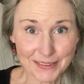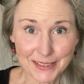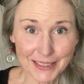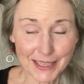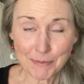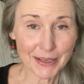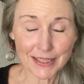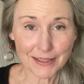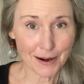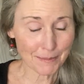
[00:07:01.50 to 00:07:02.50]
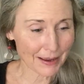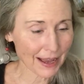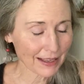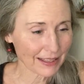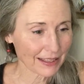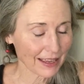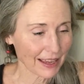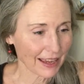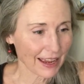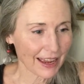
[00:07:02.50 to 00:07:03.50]
I was gonna get my guitar back,
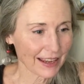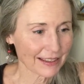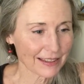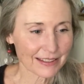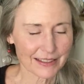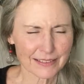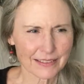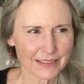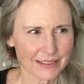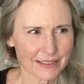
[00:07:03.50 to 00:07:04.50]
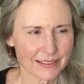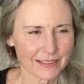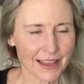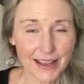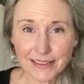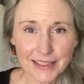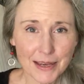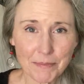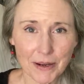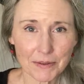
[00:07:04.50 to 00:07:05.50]
and the
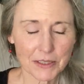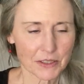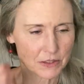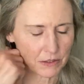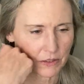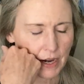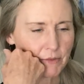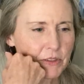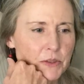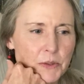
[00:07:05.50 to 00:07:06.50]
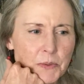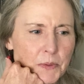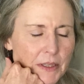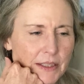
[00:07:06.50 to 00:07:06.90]
landscape I was driving through